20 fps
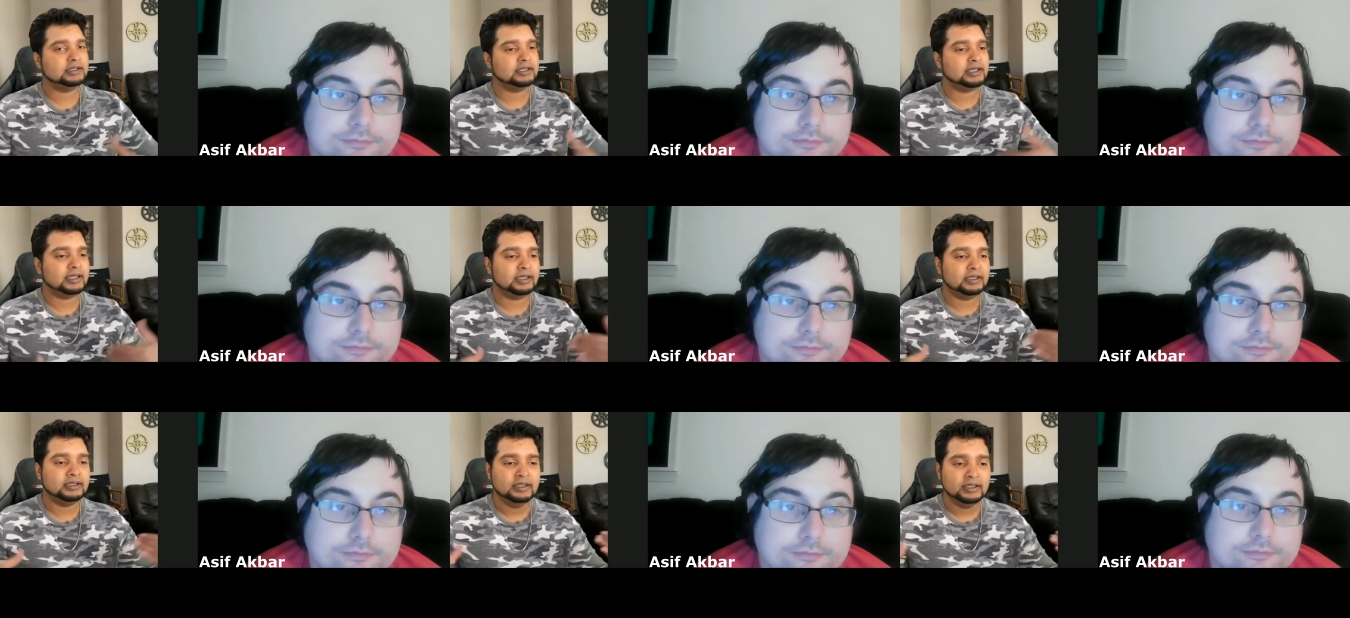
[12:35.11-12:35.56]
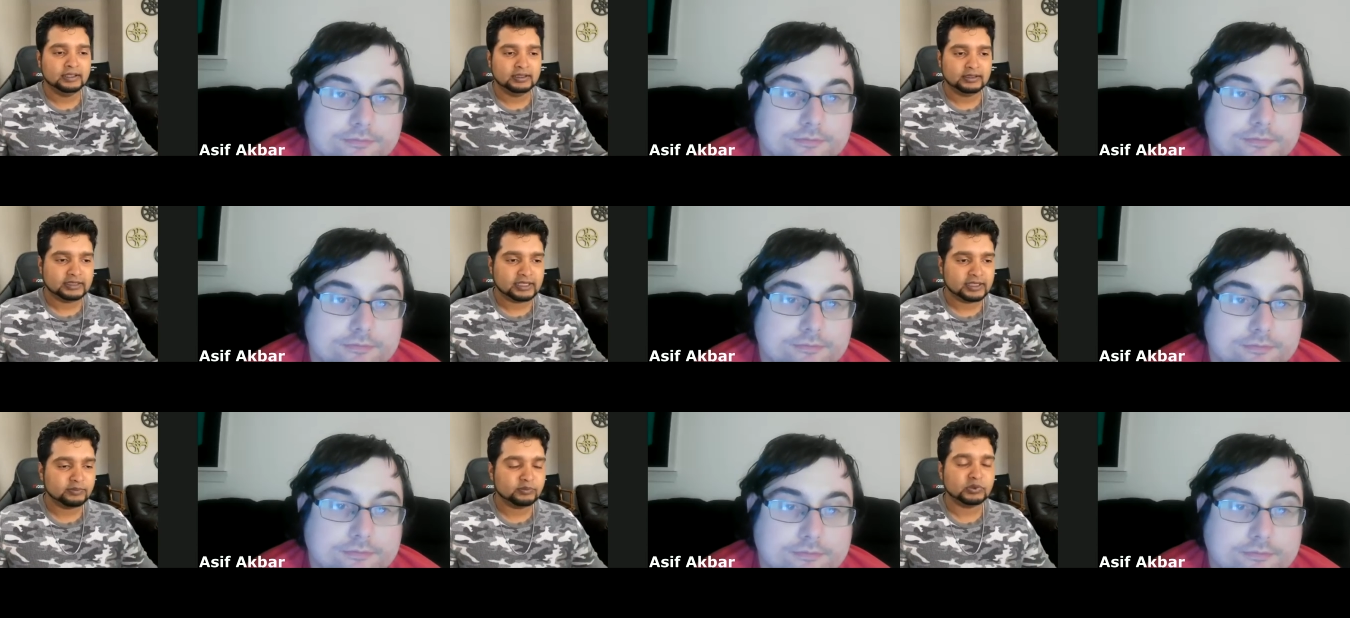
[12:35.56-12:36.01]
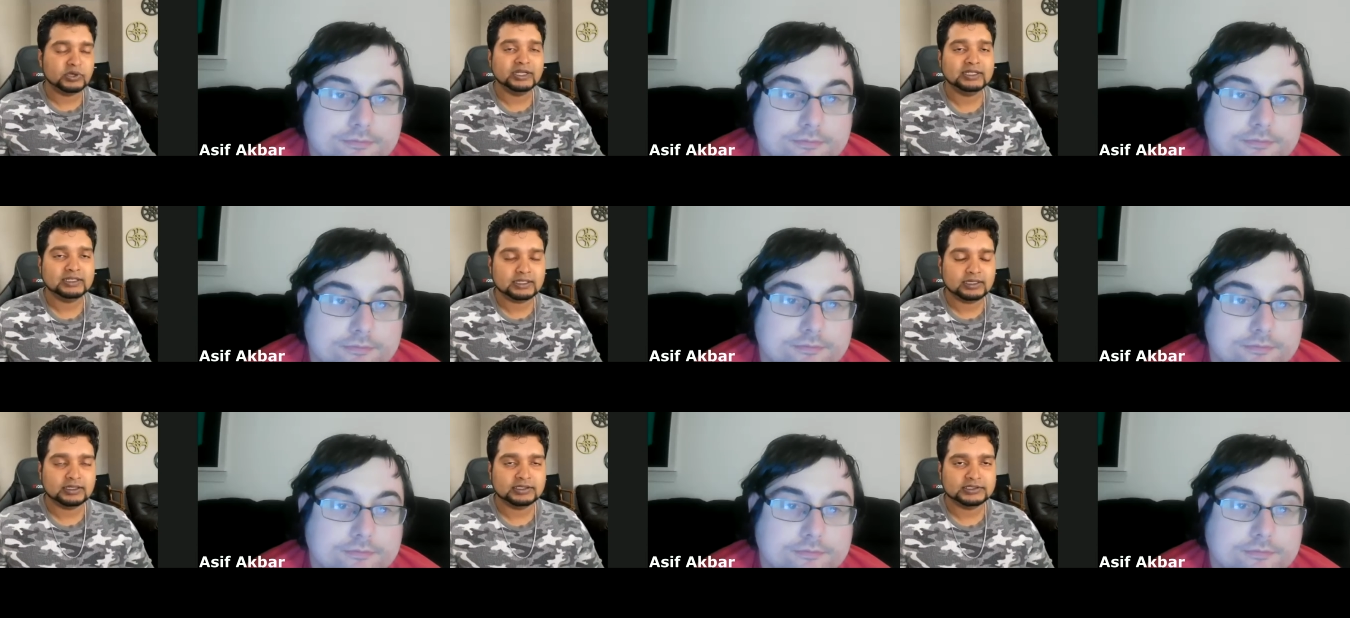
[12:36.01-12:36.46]
Speaker 1: They
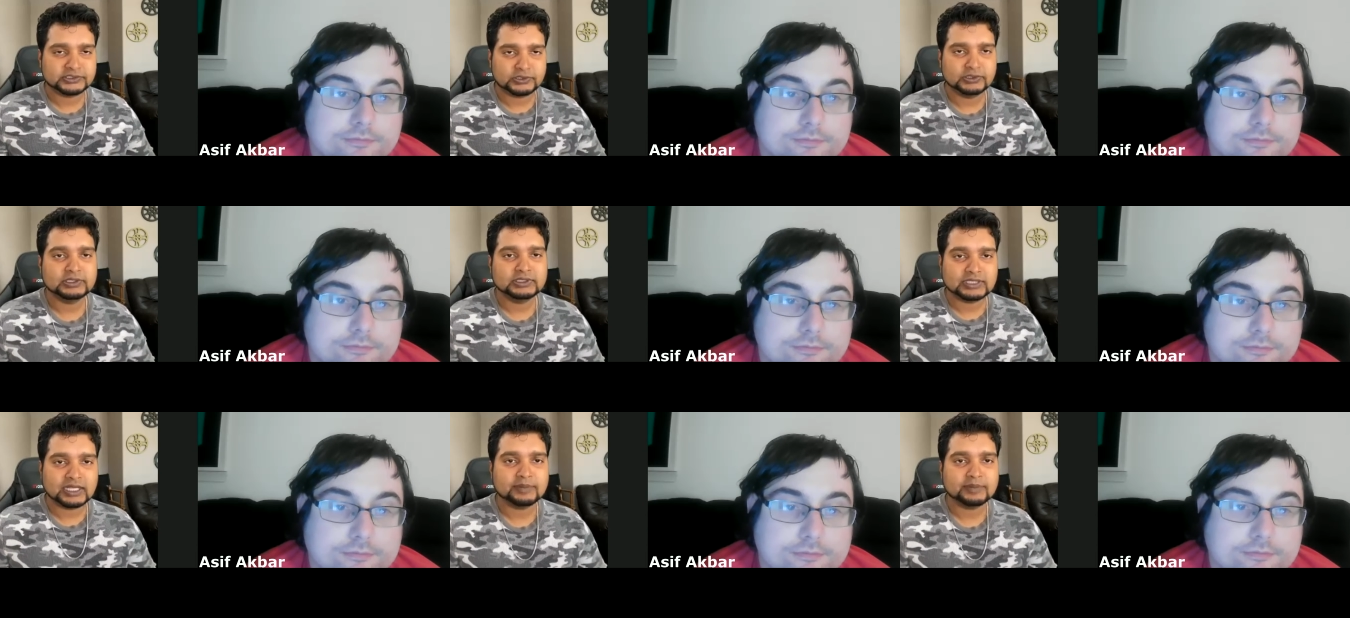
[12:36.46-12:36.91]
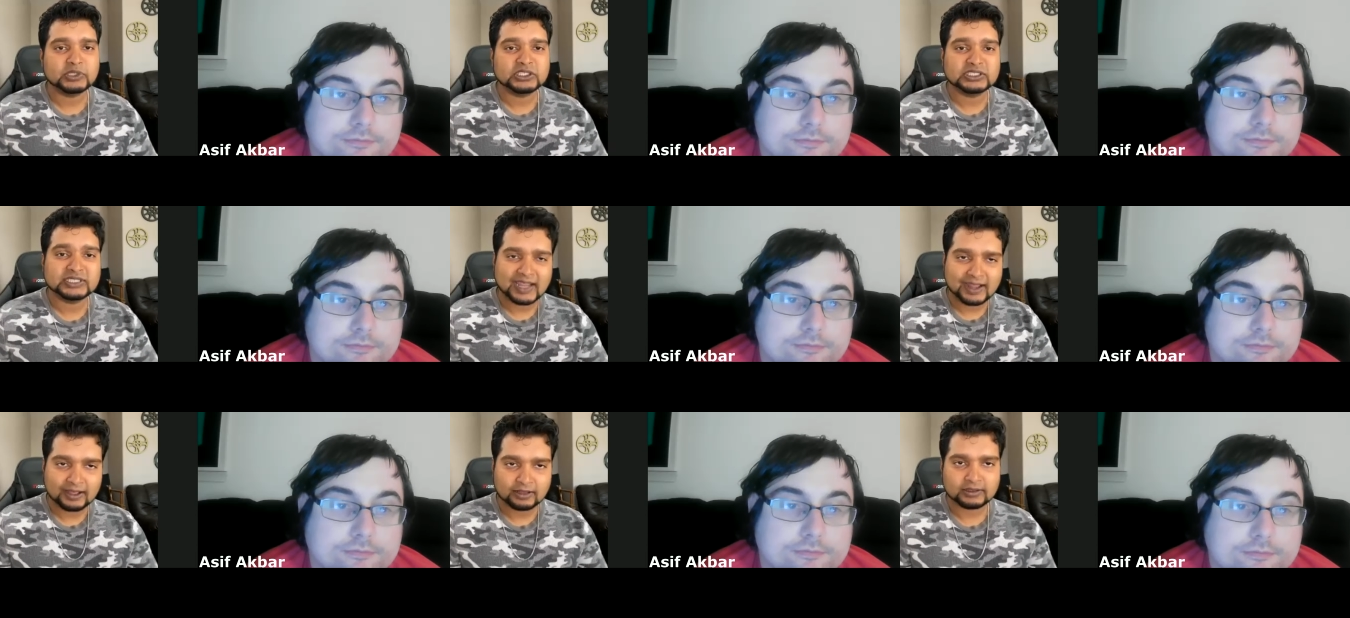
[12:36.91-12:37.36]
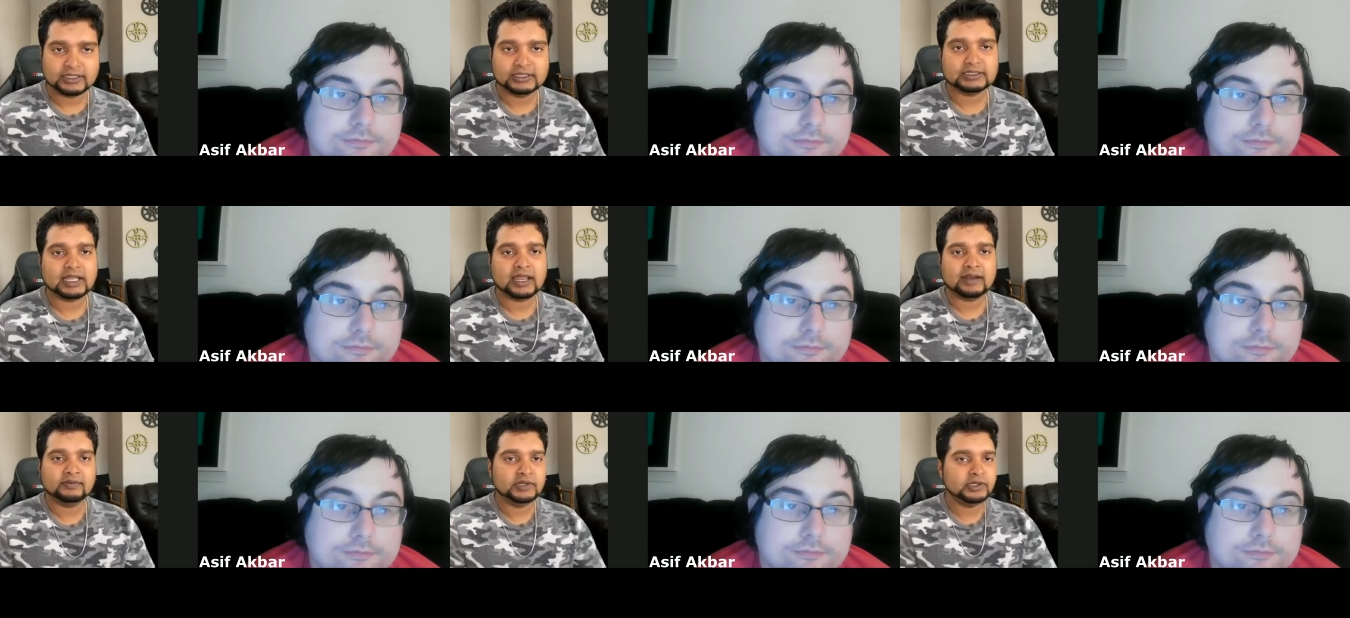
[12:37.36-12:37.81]
bring a certain type of
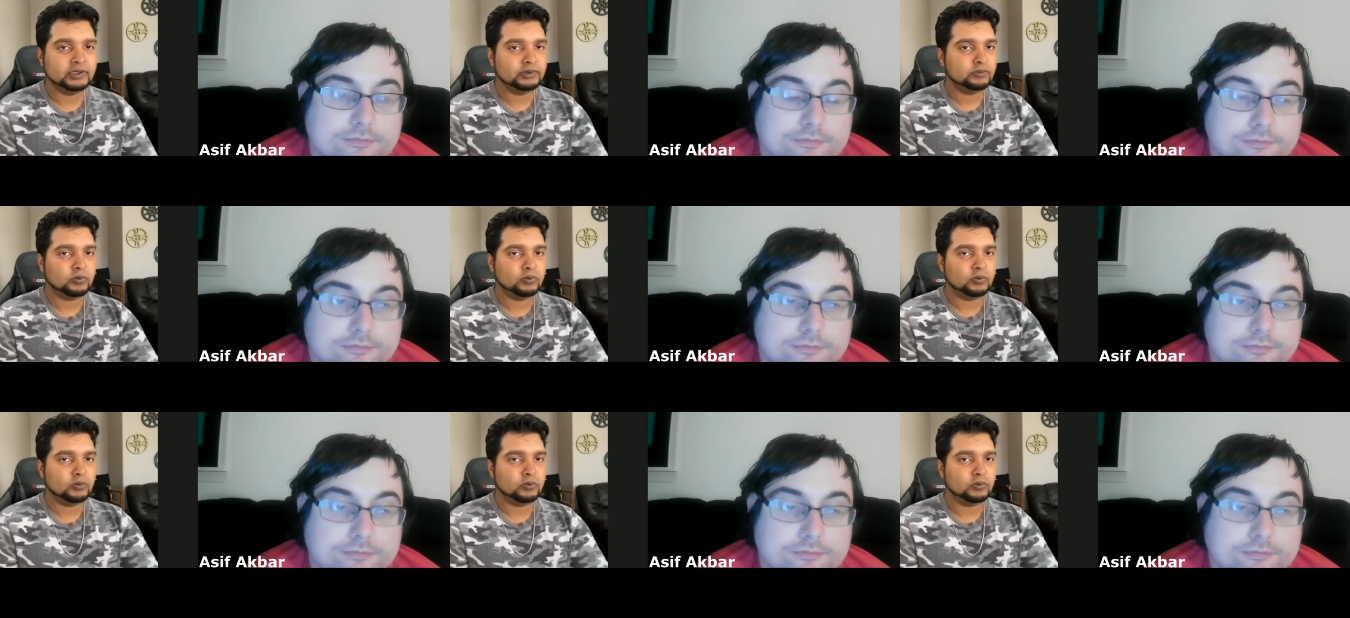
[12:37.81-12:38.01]
talent. Every